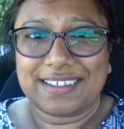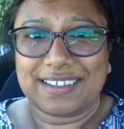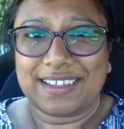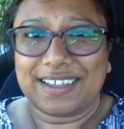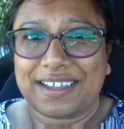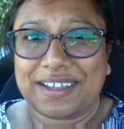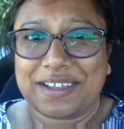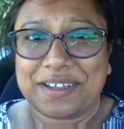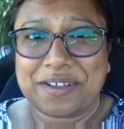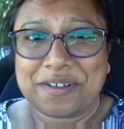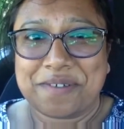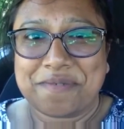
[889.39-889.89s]

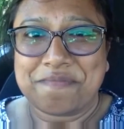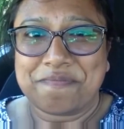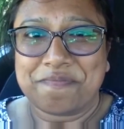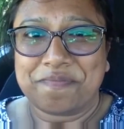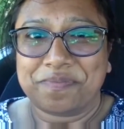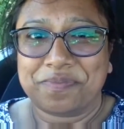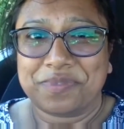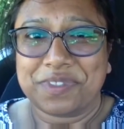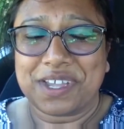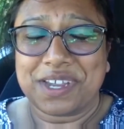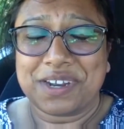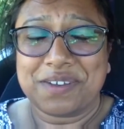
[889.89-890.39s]
and
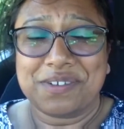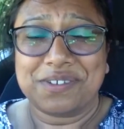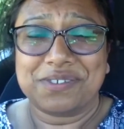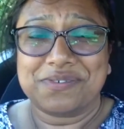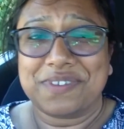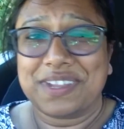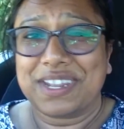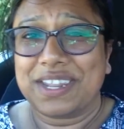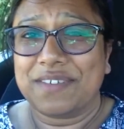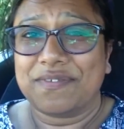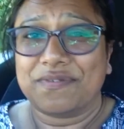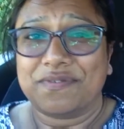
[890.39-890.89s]
it was
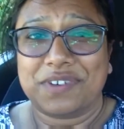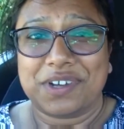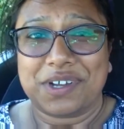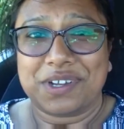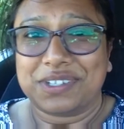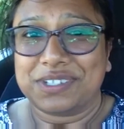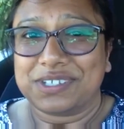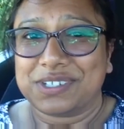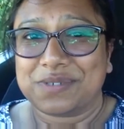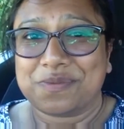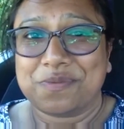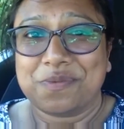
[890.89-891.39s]
really
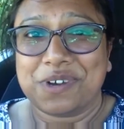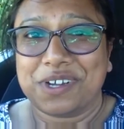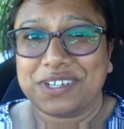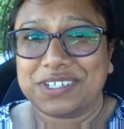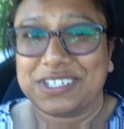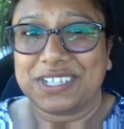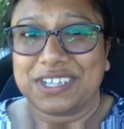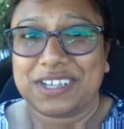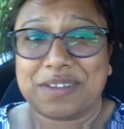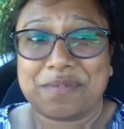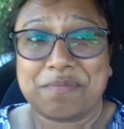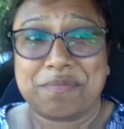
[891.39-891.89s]
fun just
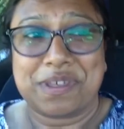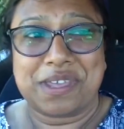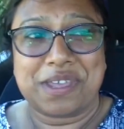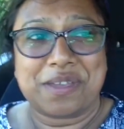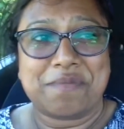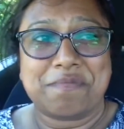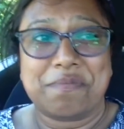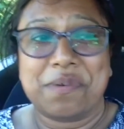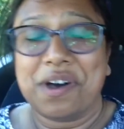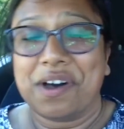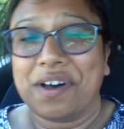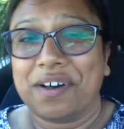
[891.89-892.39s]
watching and
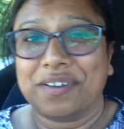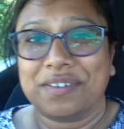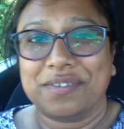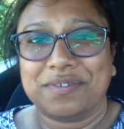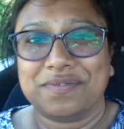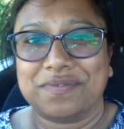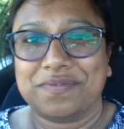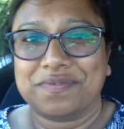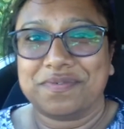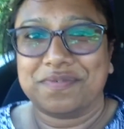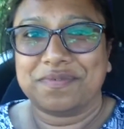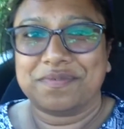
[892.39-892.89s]
being part
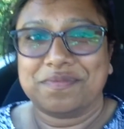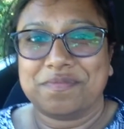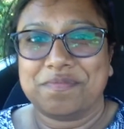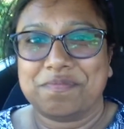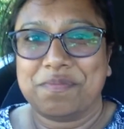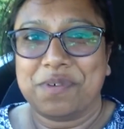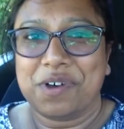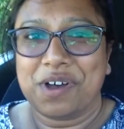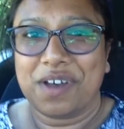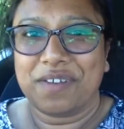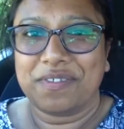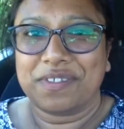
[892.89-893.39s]
of
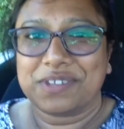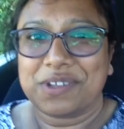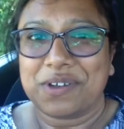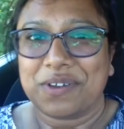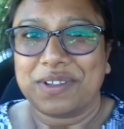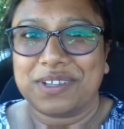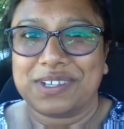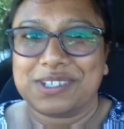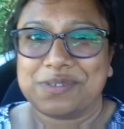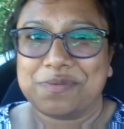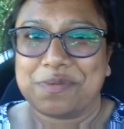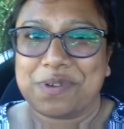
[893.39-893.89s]
this
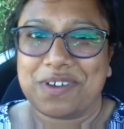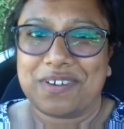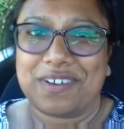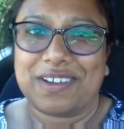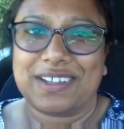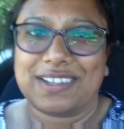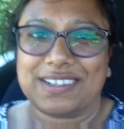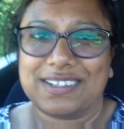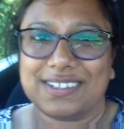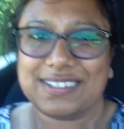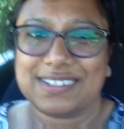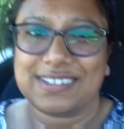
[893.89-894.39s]
whole
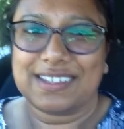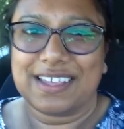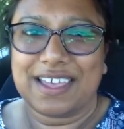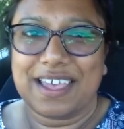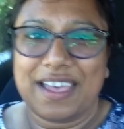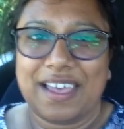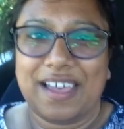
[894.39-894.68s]
experience.